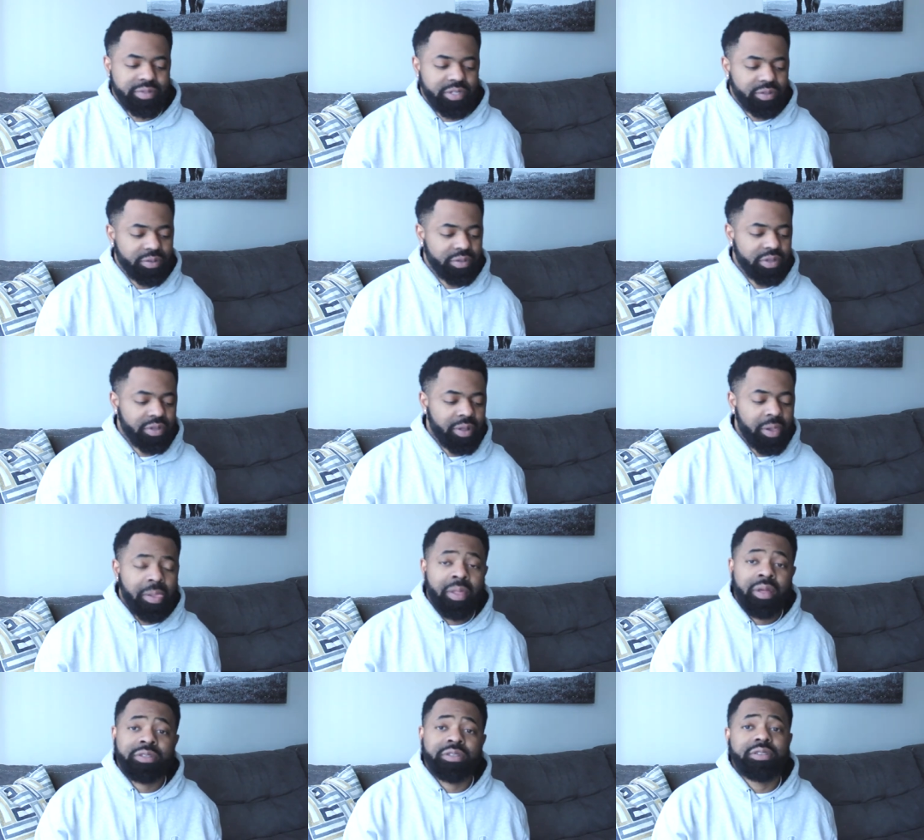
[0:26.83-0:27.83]
So
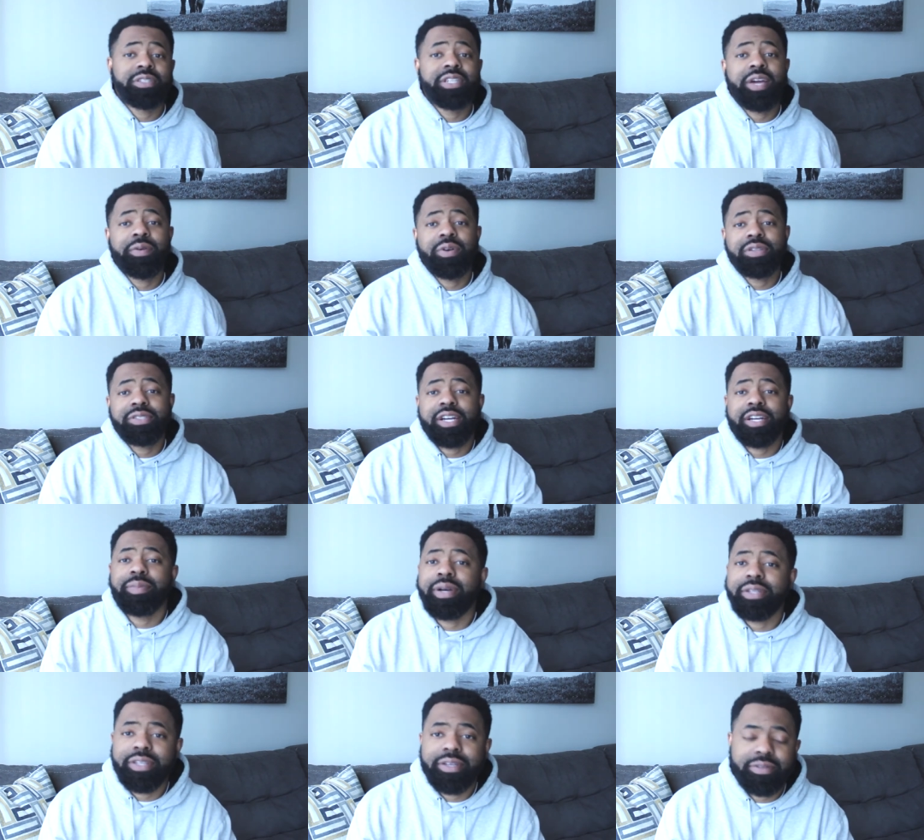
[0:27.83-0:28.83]
today we're gonna talk
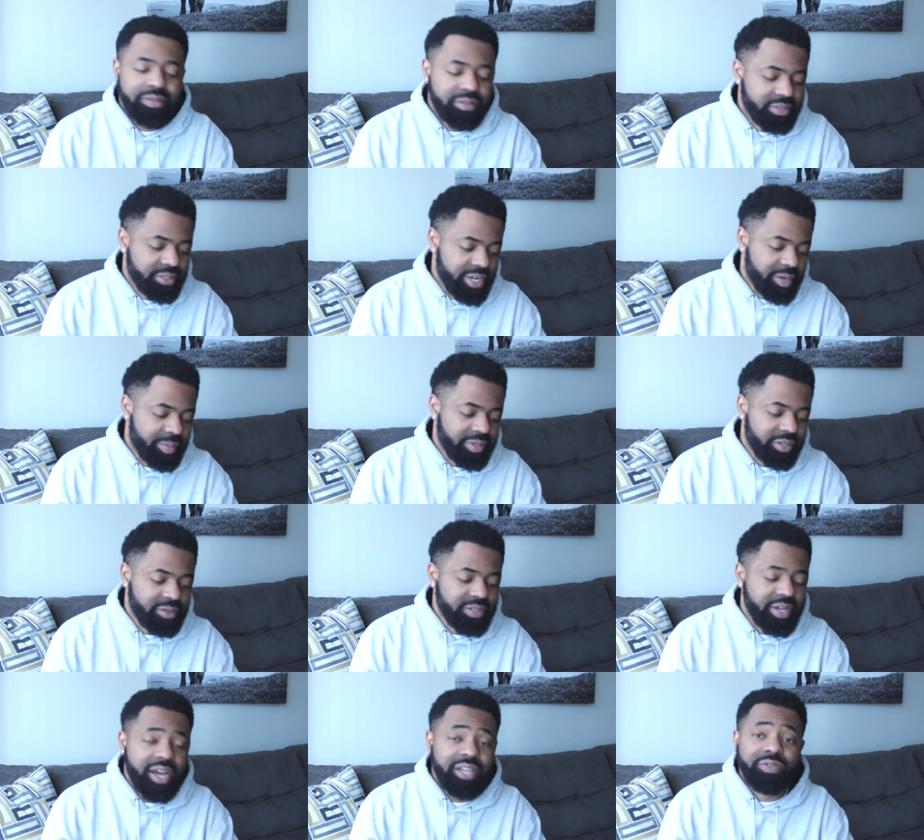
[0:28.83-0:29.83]
about
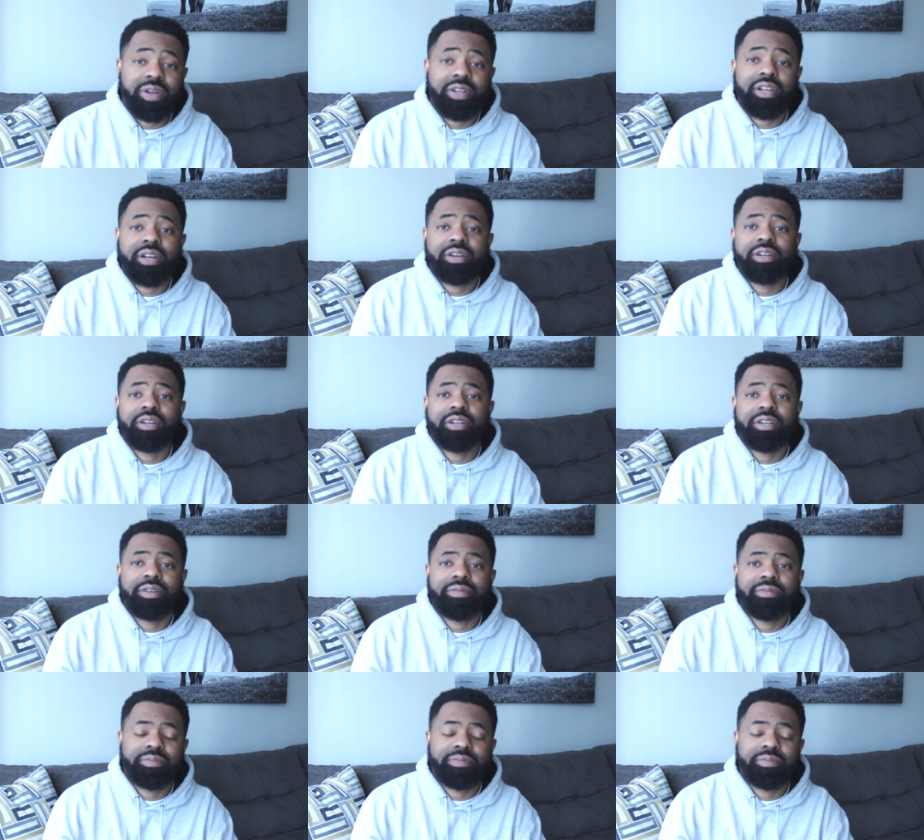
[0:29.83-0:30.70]
those guys right now.